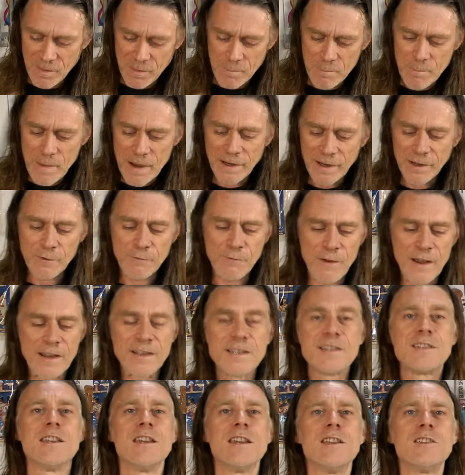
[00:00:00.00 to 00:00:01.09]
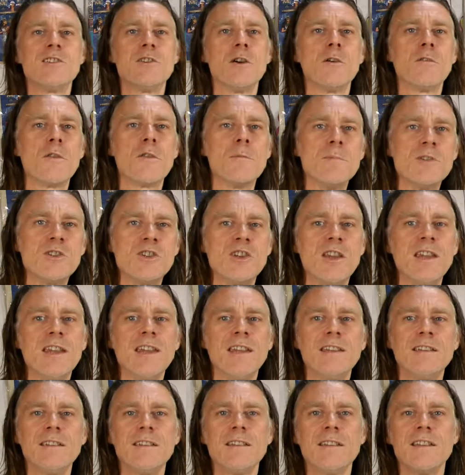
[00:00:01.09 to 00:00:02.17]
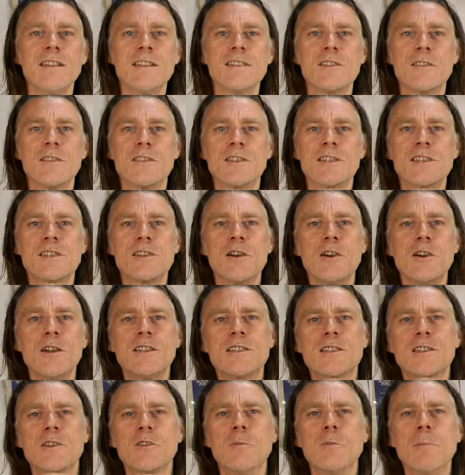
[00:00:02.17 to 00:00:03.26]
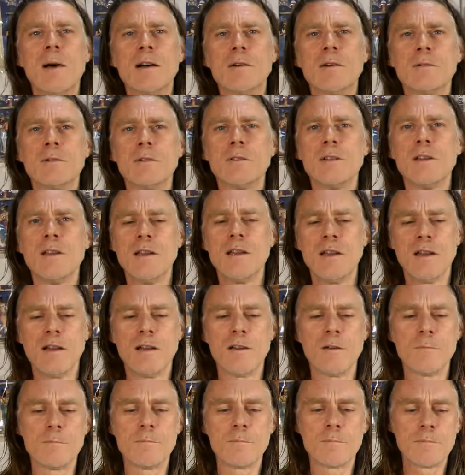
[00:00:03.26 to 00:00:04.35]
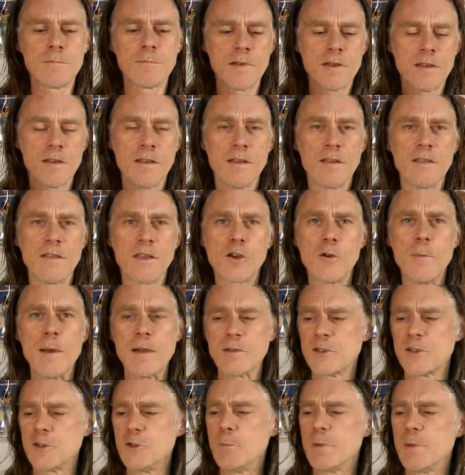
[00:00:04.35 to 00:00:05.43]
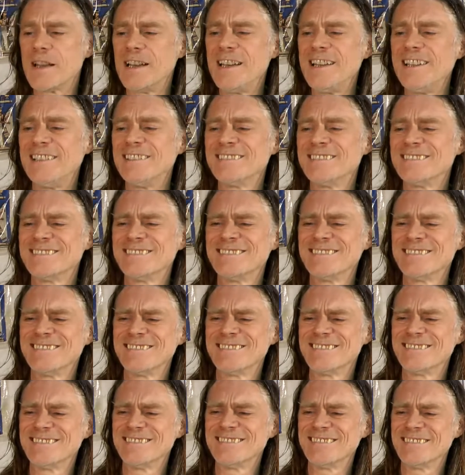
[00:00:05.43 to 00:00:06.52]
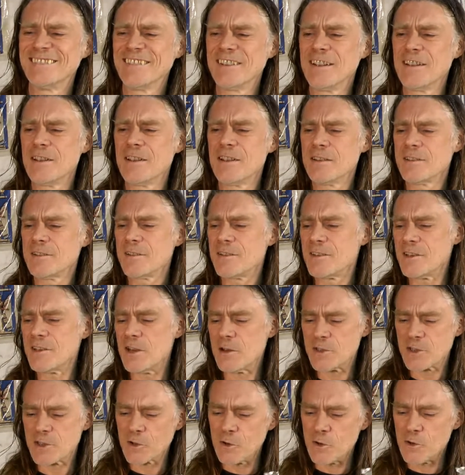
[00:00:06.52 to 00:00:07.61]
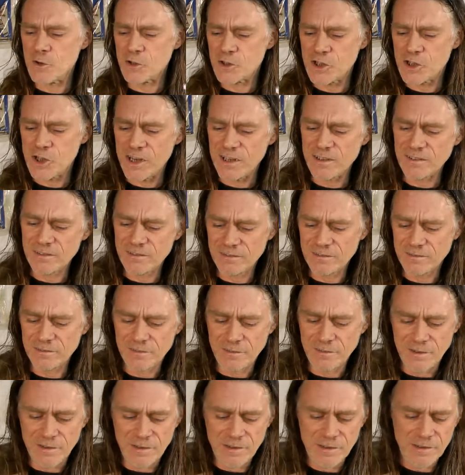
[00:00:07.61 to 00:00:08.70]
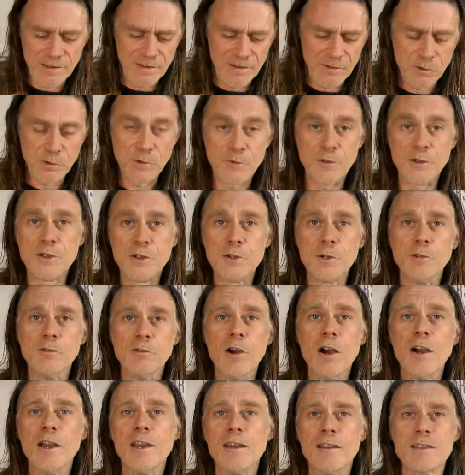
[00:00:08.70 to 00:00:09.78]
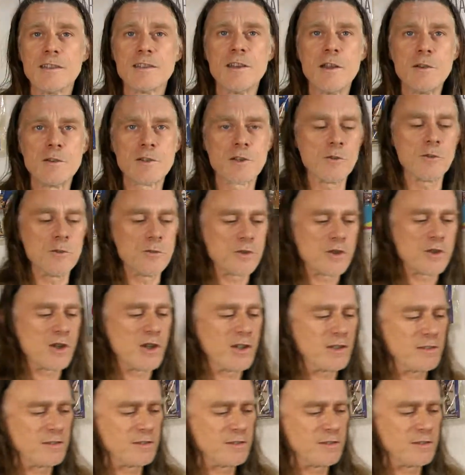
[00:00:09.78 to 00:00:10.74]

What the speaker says: Main advantage of the machine is that the sides come out, they come out super clean. So there's no scorching, or if you do it right, there's no scorching.